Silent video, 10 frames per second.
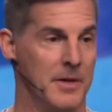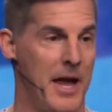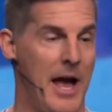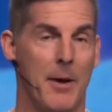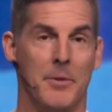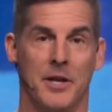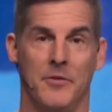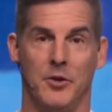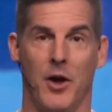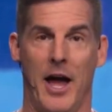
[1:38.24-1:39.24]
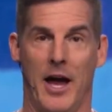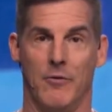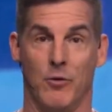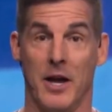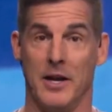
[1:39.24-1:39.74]
How many of you
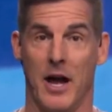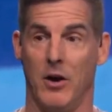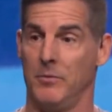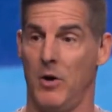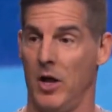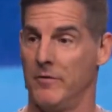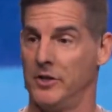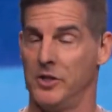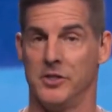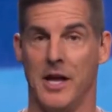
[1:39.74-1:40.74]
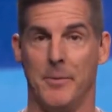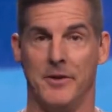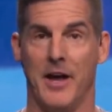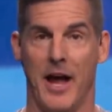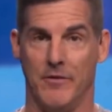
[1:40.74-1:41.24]
have right now, all of our churches, how many
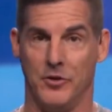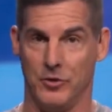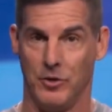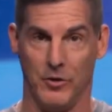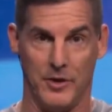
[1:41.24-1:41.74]
of you have a two year old?